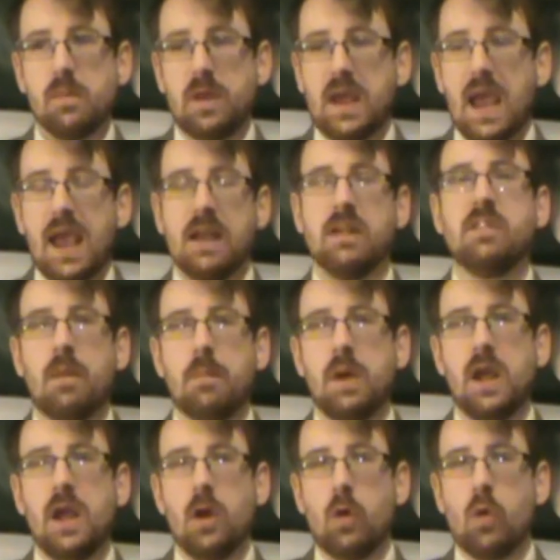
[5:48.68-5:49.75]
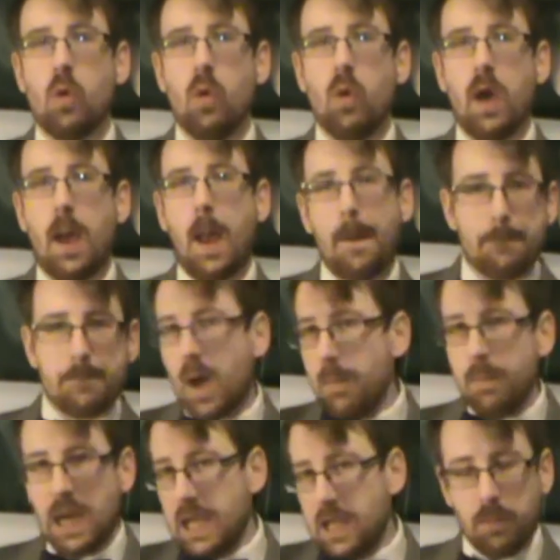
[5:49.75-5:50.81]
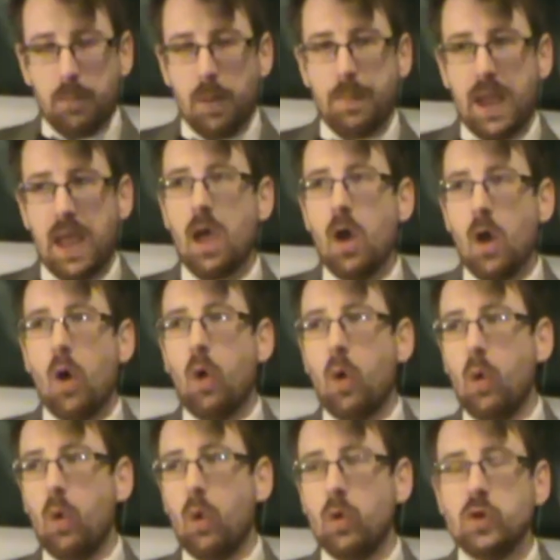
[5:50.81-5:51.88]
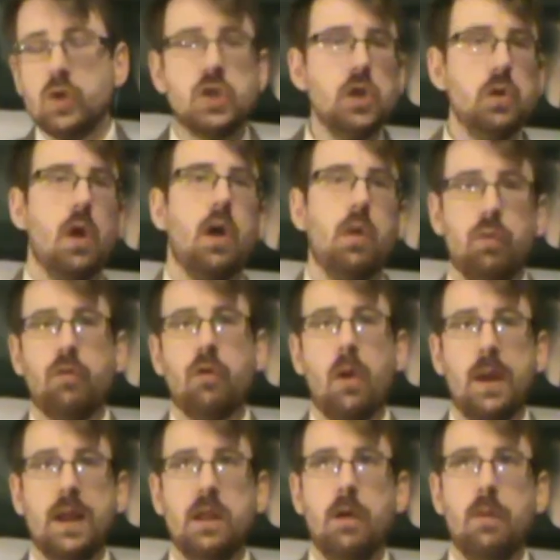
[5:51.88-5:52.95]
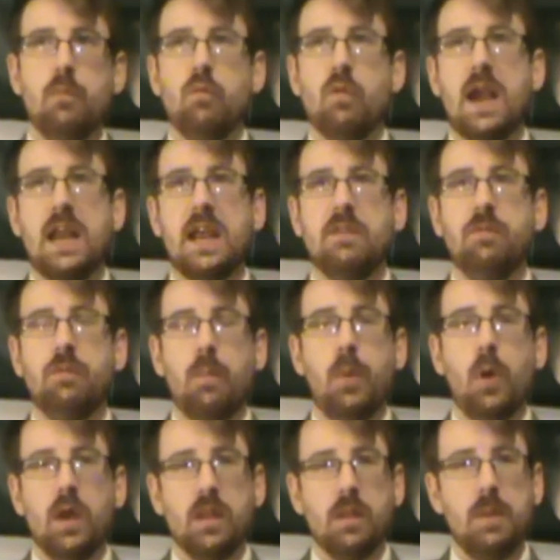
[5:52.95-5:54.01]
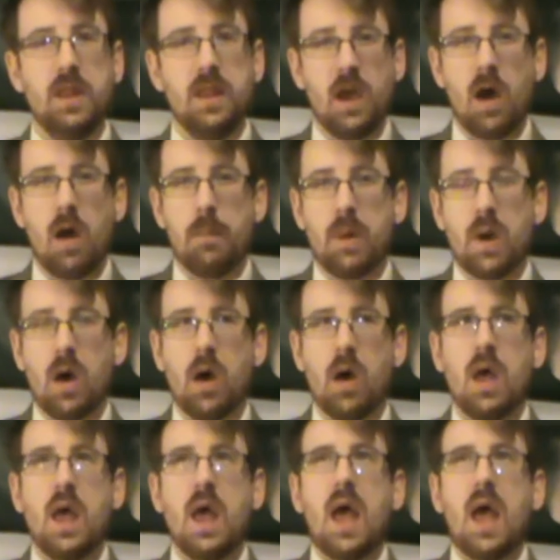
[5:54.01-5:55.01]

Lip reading: getting somebody in a corner and pummeling them a bit, or judo throwing them ready for putting them in the armbar.